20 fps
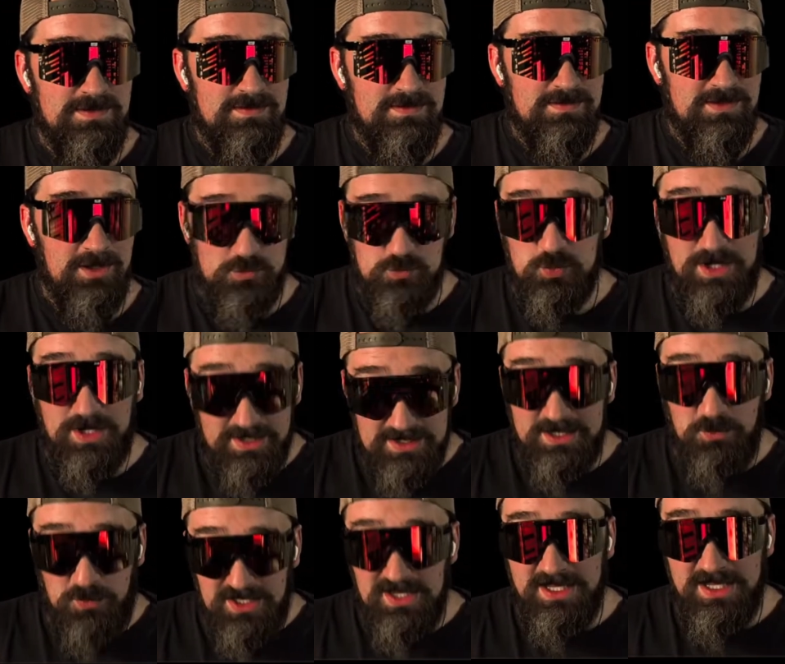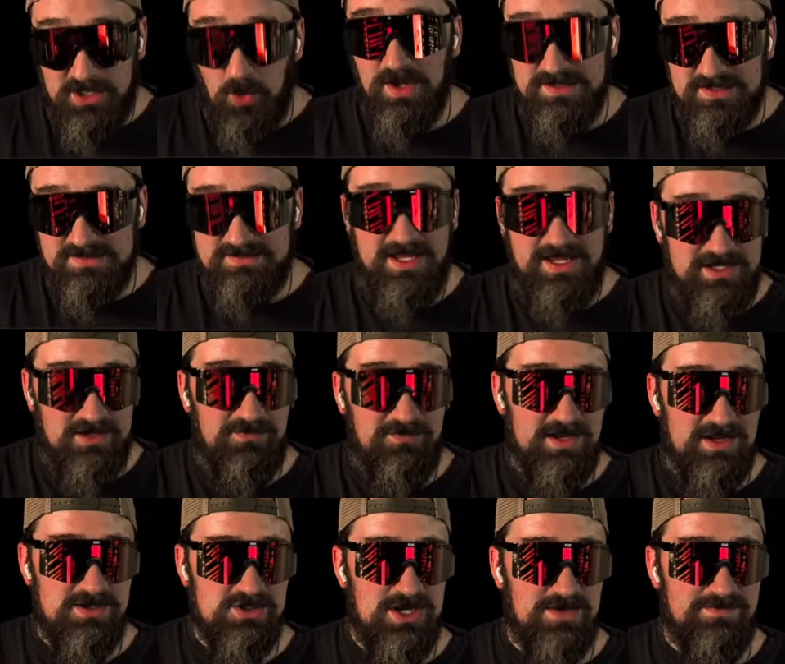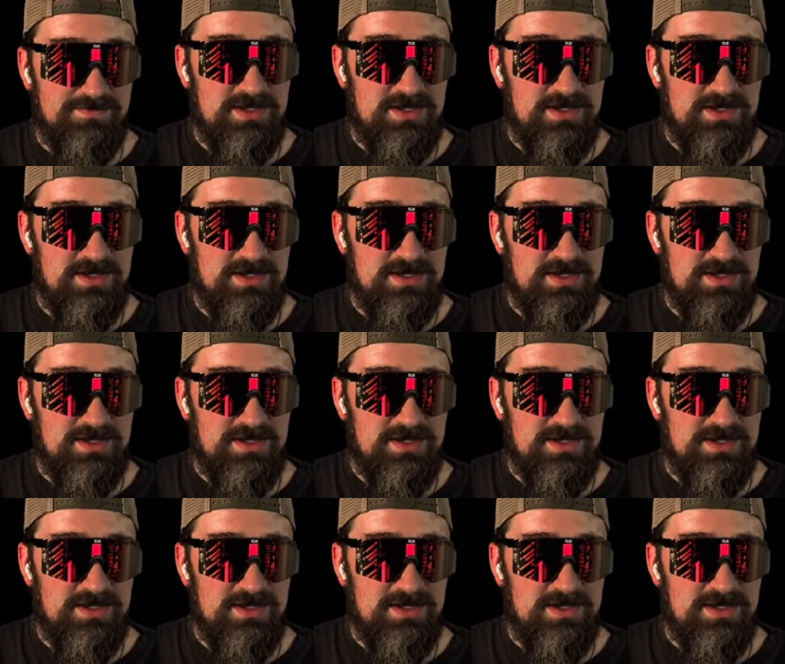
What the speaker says: they're really, really going to take advantage of it.